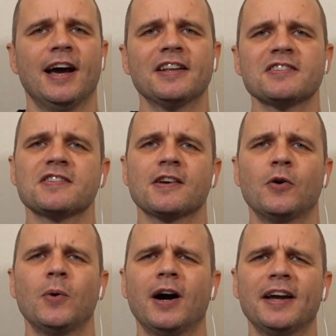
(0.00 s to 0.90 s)
And
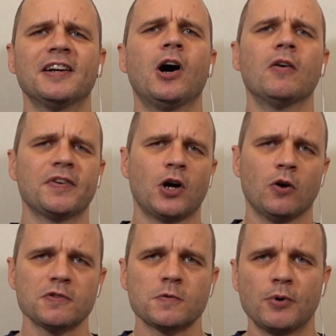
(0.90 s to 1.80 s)
so in Harvey
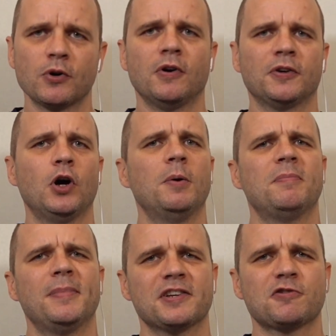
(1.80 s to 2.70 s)
Kahn's book on
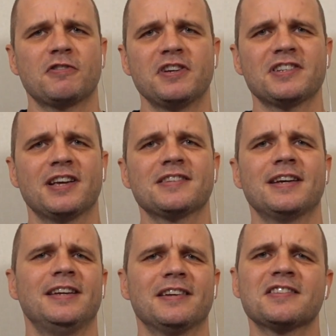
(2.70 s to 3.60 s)
urban ministry, he says
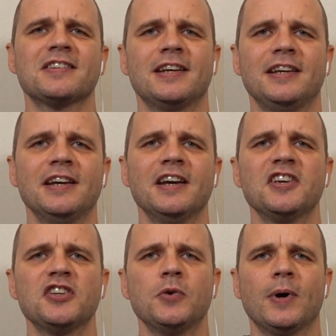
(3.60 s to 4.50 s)
in a city
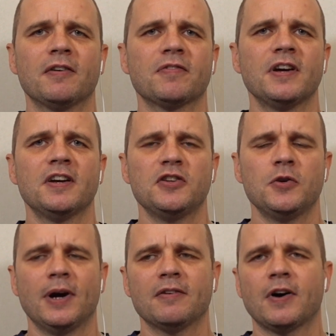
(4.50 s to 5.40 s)
you have
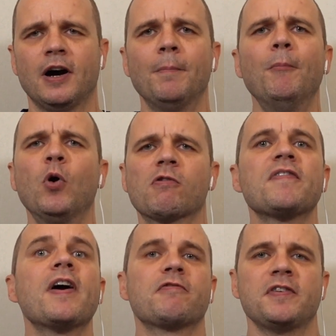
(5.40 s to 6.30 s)
more
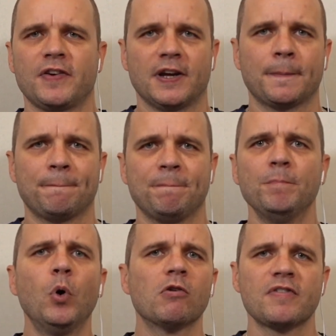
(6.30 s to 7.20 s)
of everything,
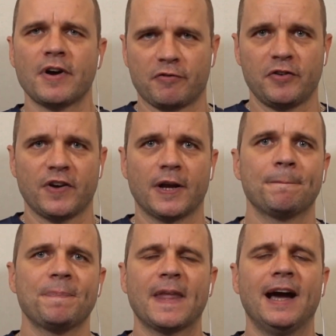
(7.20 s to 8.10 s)
more of everything.
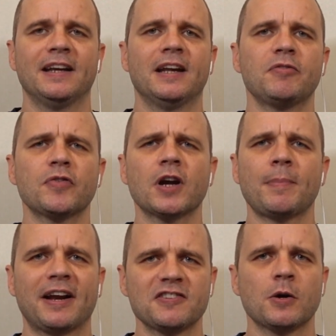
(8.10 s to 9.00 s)
And if you think
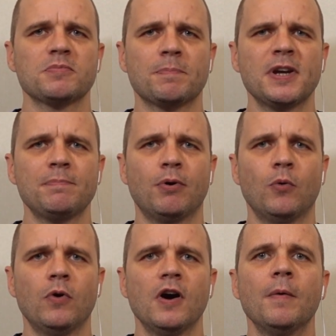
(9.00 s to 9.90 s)
about it in terms of
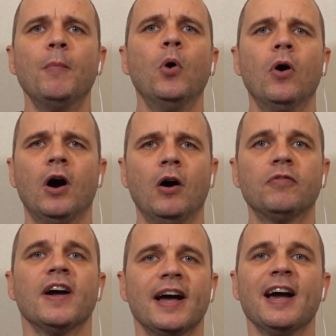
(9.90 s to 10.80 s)
people, more
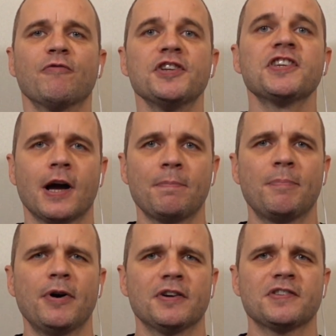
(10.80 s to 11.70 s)
of every type
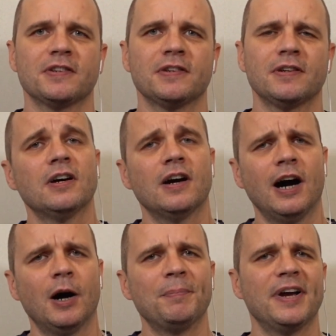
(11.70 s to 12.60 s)
of person.
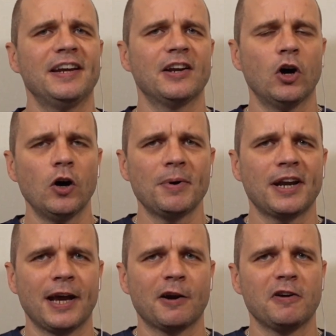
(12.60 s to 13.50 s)
In
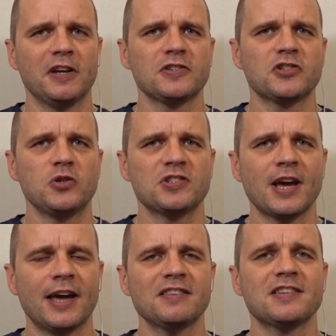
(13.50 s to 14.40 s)
urban areas, you
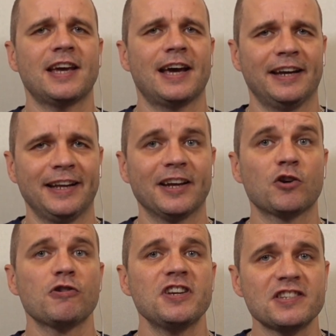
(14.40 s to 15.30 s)
tend to get, and it
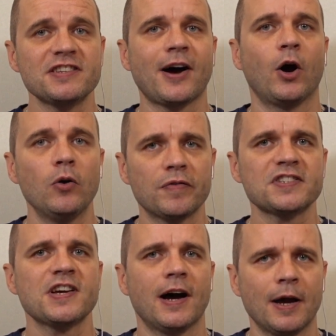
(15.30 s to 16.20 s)
increases over
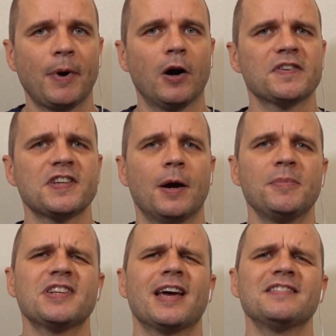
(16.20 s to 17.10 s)
time,
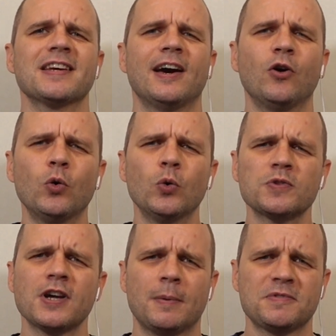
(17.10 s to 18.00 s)
you tend to get
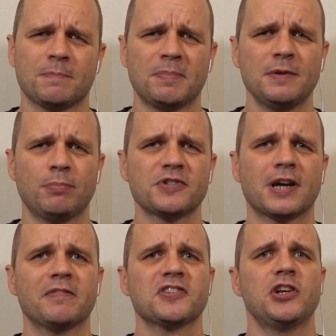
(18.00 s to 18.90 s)
all types of people
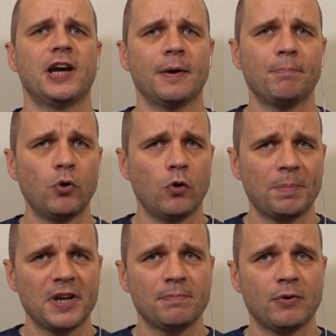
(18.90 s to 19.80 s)
together. So you get poor
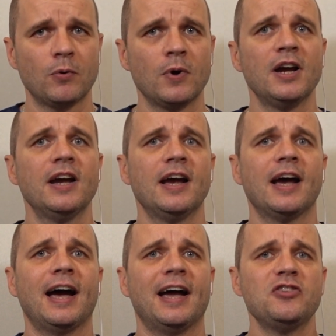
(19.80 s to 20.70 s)
people
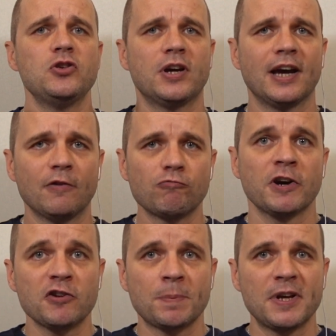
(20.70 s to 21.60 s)
and you get
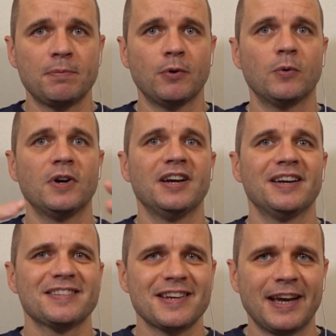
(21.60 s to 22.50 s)
rich people
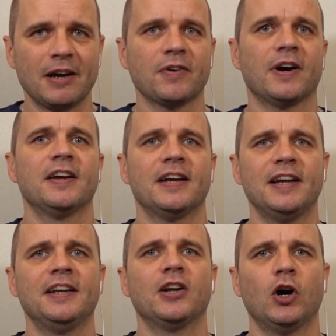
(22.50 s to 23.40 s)
together
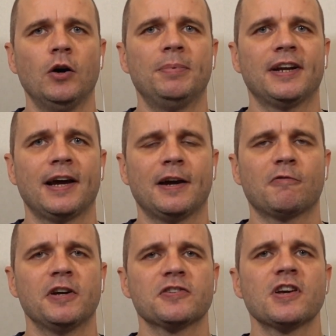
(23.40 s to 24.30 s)
in urban
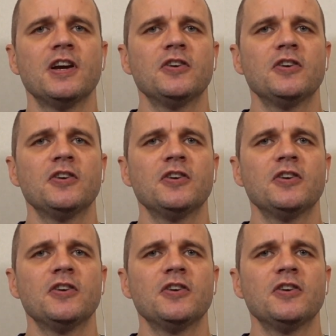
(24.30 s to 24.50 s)
areas.